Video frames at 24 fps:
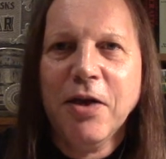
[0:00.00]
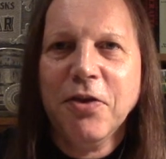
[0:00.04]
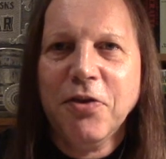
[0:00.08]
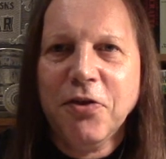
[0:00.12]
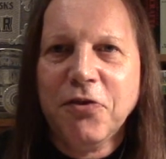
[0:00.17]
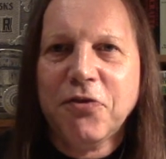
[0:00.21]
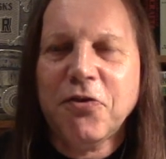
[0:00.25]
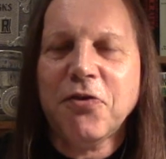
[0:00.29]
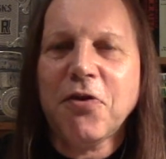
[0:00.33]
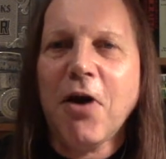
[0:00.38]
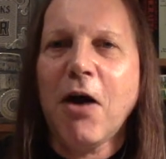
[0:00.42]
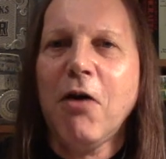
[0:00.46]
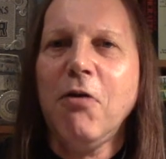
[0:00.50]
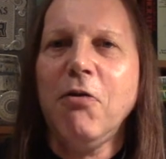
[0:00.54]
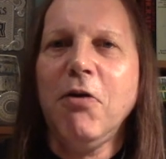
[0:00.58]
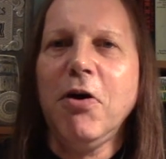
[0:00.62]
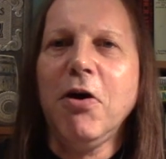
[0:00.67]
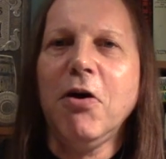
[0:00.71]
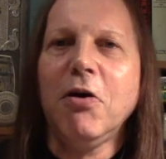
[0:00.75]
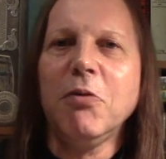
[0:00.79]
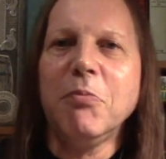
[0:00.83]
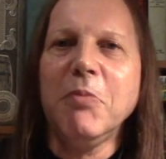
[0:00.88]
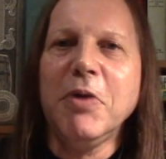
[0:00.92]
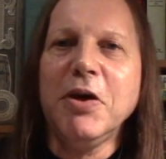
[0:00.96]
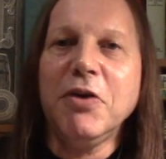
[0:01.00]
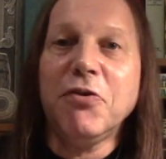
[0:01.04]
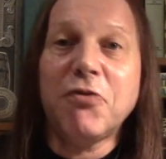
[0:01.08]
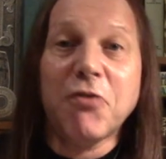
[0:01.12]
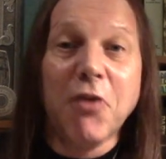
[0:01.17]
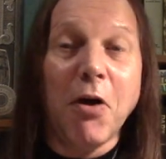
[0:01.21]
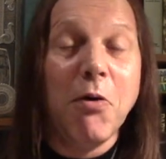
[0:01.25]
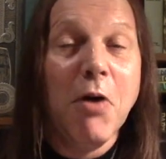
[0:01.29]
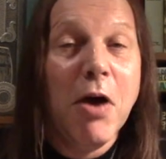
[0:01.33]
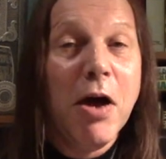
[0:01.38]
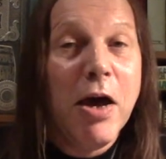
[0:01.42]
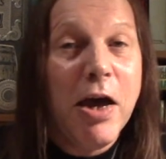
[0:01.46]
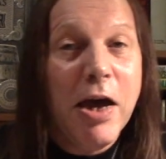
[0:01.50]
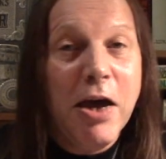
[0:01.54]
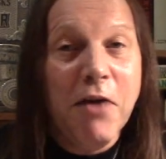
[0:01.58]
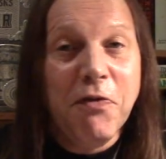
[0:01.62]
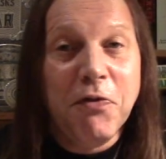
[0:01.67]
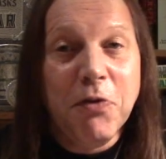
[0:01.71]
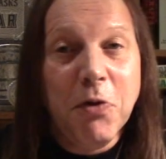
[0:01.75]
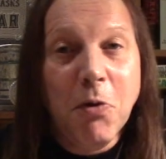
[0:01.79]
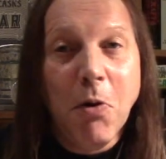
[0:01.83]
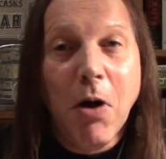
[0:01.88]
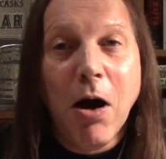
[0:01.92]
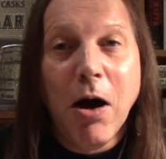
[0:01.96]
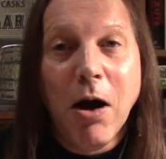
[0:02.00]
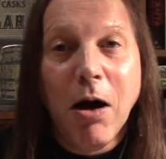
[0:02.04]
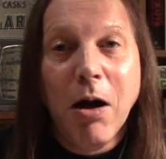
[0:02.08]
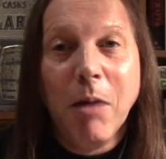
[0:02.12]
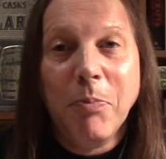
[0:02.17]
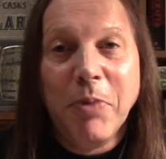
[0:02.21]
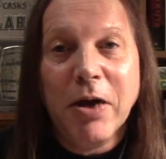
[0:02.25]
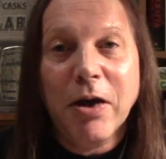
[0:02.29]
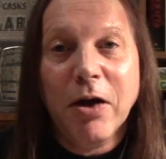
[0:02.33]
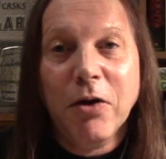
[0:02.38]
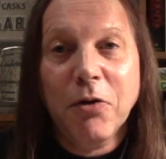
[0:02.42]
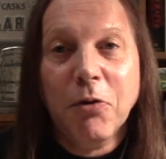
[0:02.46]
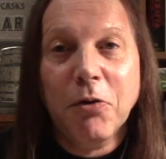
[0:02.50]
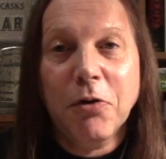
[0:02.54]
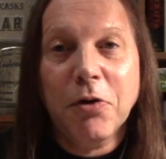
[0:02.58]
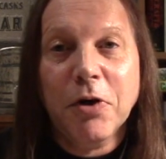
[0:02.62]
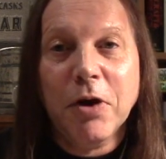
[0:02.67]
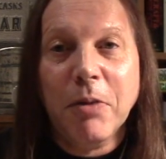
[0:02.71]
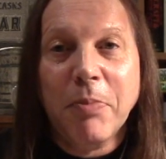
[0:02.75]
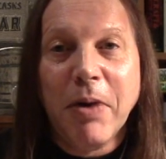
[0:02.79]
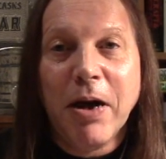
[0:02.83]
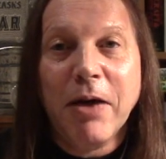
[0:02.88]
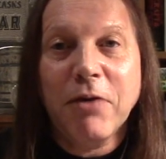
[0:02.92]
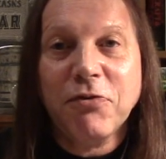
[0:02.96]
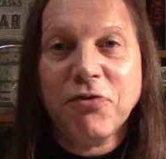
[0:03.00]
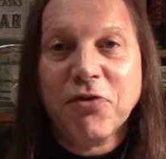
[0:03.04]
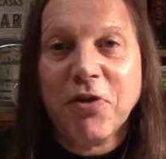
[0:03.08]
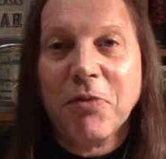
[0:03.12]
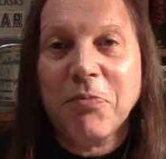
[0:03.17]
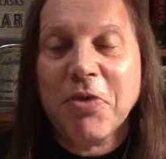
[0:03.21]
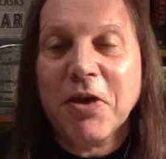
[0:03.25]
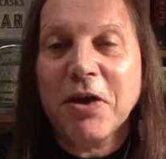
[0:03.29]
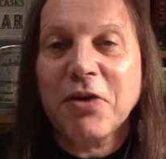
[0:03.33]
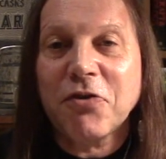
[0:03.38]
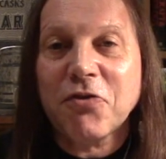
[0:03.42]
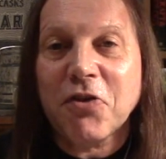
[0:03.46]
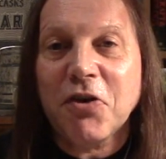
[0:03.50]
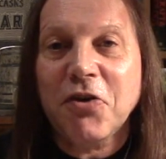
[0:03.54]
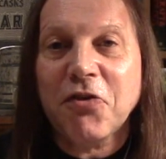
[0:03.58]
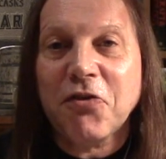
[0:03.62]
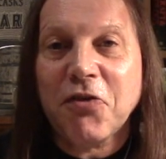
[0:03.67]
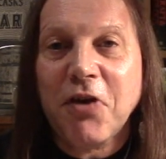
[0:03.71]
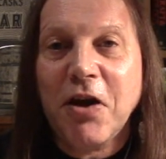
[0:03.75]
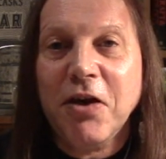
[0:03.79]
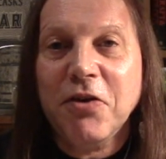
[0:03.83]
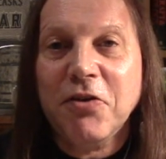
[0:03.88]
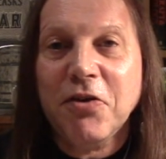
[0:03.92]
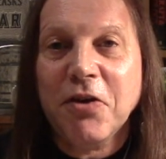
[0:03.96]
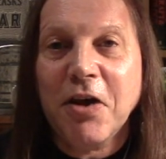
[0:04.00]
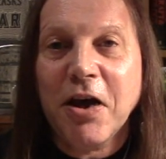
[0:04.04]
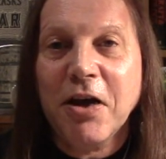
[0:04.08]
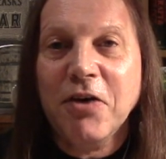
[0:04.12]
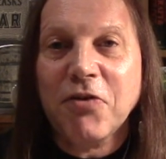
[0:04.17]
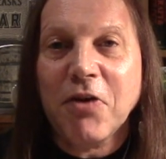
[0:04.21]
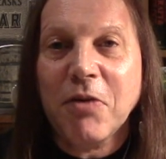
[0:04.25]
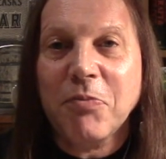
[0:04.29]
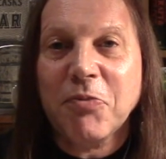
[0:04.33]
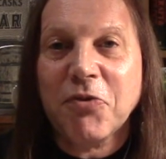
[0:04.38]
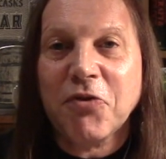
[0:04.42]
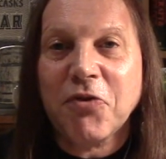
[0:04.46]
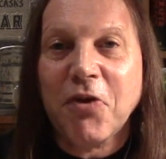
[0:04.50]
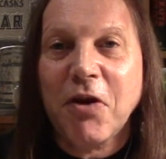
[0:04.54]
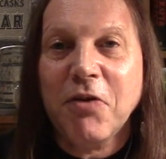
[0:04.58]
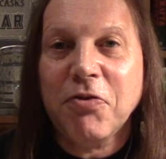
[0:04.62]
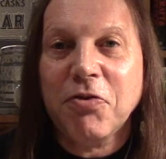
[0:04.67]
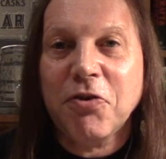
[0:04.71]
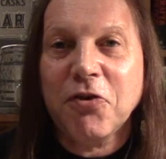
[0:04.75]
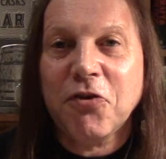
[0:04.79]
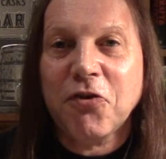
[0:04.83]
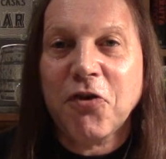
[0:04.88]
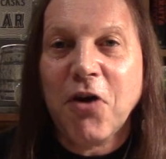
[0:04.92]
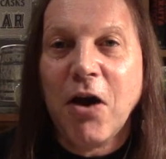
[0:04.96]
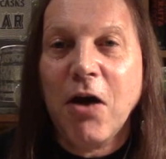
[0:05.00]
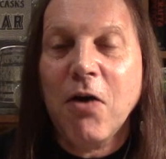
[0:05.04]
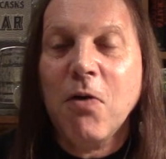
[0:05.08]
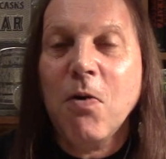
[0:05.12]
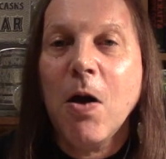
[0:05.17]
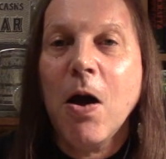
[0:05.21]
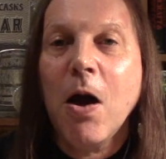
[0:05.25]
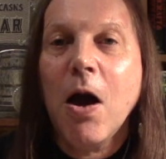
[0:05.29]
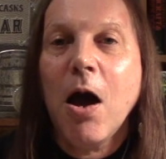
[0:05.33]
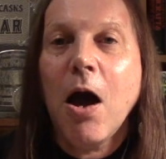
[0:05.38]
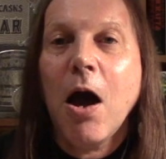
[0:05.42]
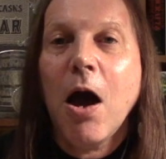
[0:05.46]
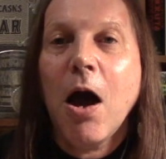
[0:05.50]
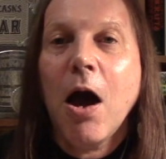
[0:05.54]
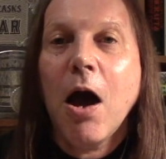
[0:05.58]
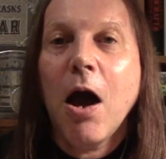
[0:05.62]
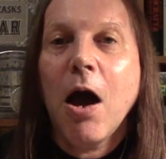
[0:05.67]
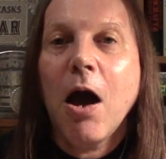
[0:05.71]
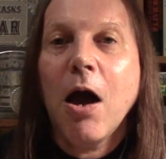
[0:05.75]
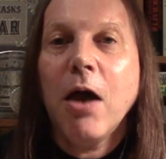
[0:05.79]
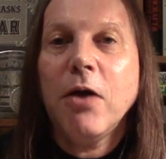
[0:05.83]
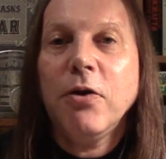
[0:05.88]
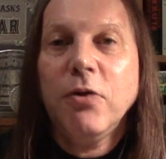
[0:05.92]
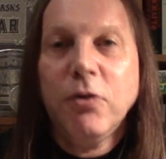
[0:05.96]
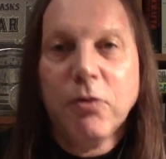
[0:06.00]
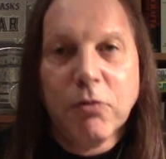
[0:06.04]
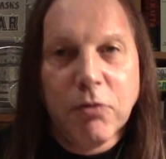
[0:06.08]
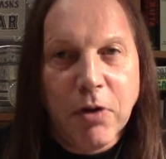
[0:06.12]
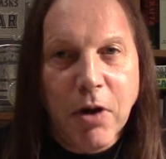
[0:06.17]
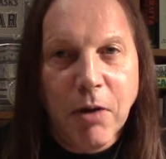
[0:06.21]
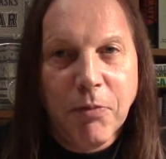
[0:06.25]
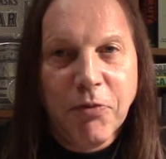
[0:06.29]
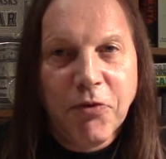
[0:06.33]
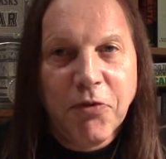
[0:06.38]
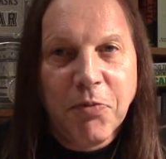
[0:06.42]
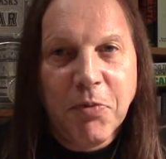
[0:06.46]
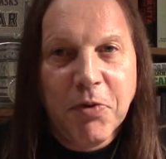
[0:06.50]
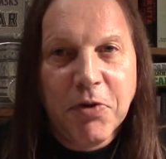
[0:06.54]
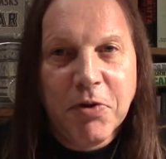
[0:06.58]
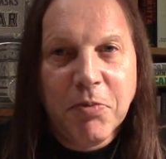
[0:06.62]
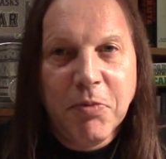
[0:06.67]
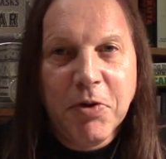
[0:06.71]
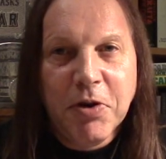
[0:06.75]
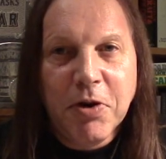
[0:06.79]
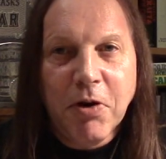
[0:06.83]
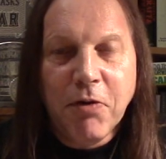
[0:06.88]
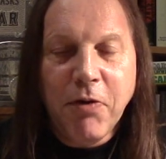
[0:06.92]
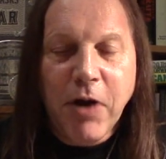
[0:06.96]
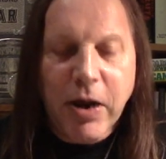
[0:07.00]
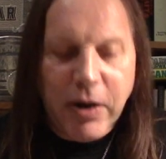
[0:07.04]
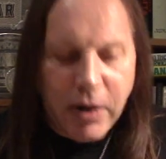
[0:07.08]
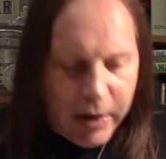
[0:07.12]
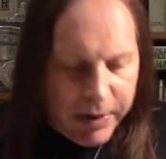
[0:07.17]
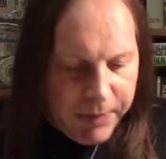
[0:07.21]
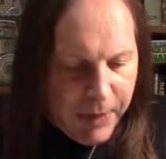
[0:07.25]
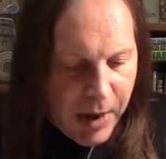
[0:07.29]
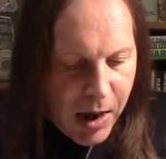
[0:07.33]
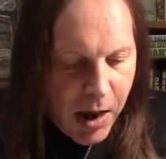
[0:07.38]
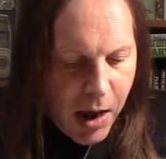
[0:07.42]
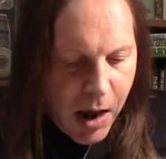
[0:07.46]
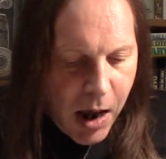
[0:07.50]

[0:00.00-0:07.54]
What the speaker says: This is wholly on me. So if you are a bit annoyed about some things I say in today's episode of the show, you can come and speak to me directly.